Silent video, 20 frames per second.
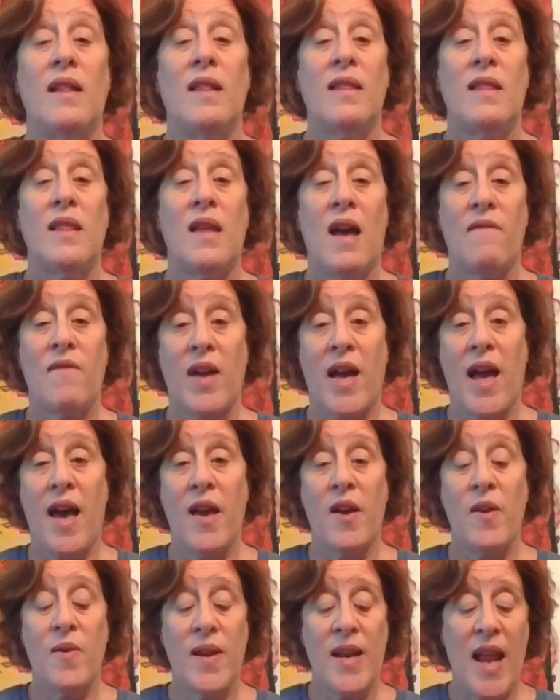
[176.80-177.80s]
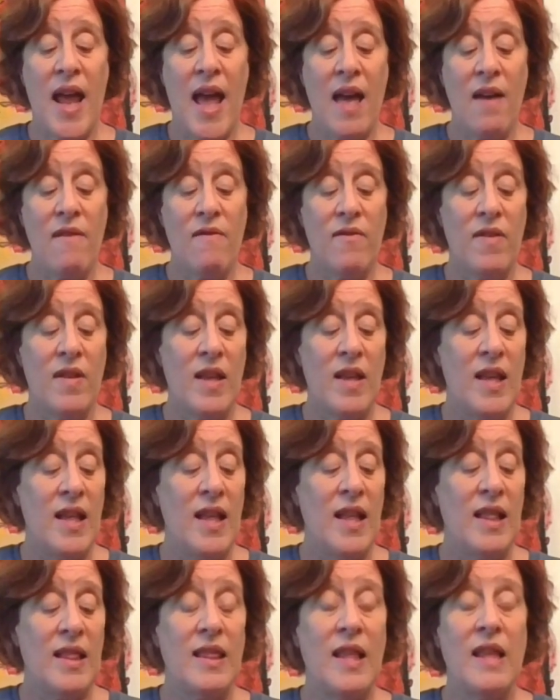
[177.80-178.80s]
the avocado in half.
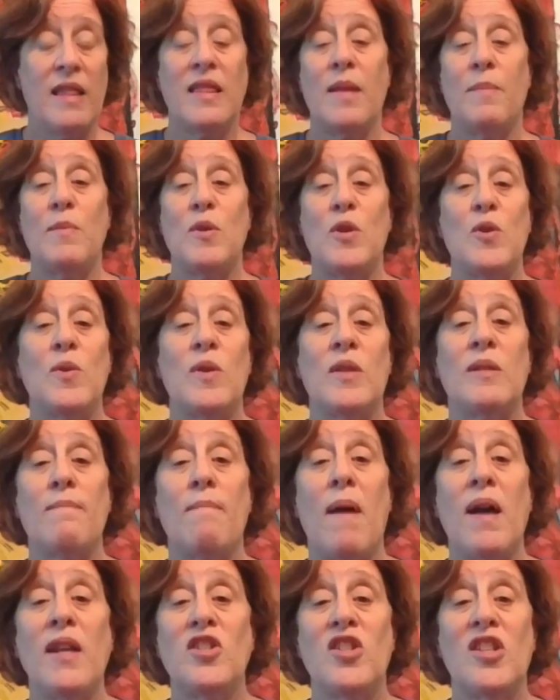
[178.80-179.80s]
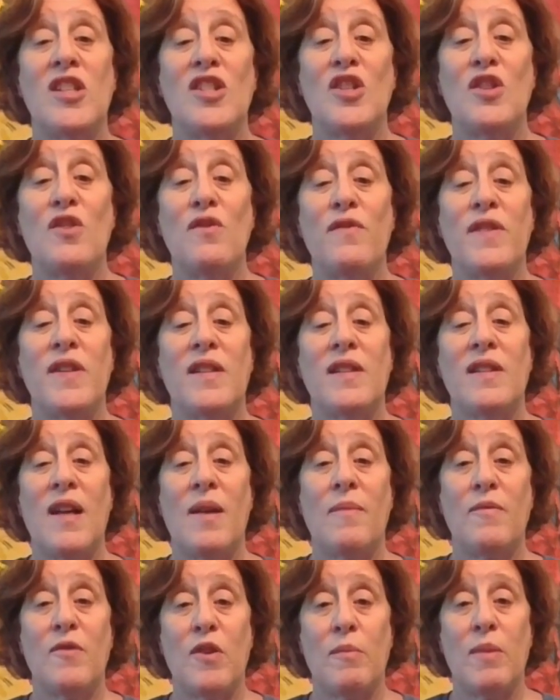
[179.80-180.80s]
Let them do as much as you feel
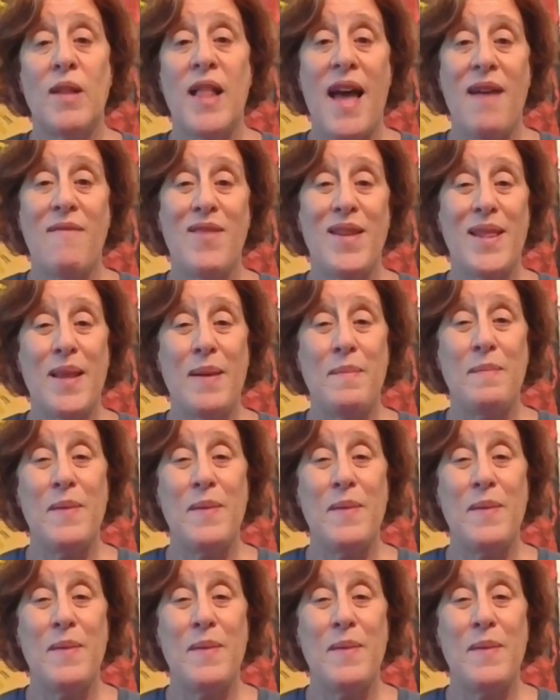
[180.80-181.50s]
comfortable having them